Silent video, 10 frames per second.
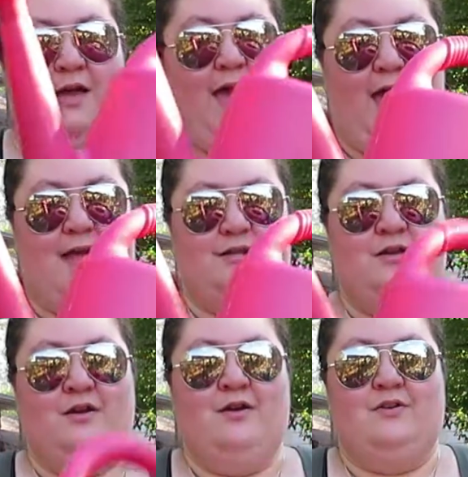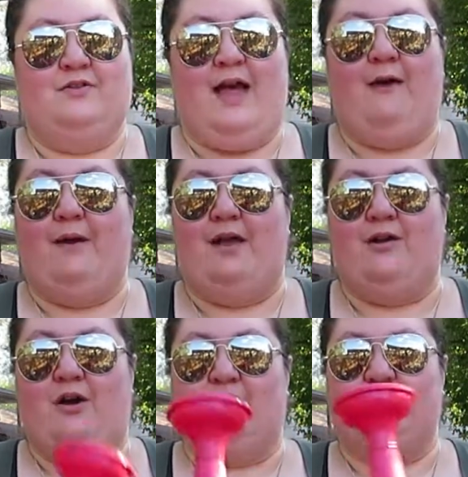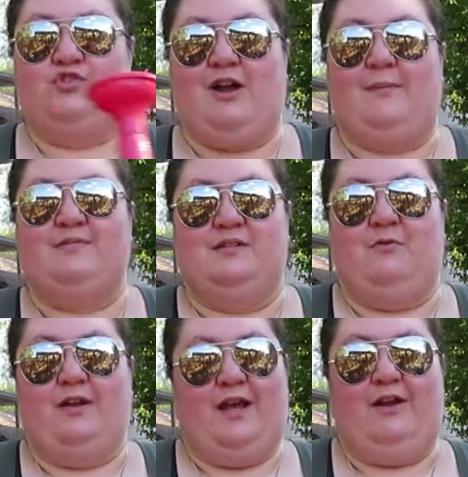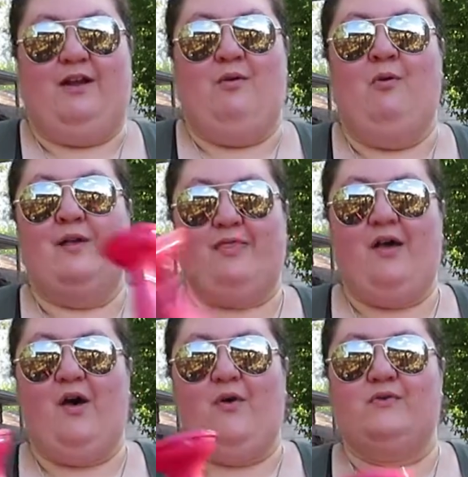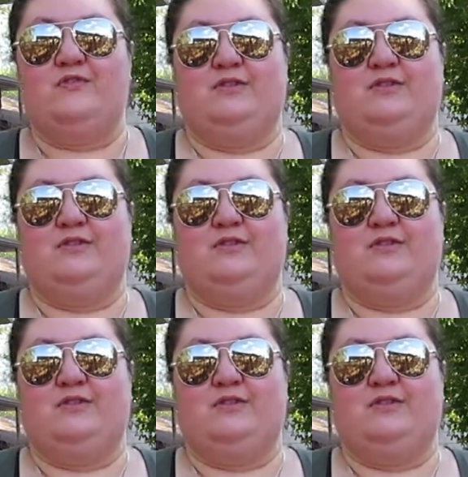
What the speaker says: and that way you're not strapped in one area with the hose.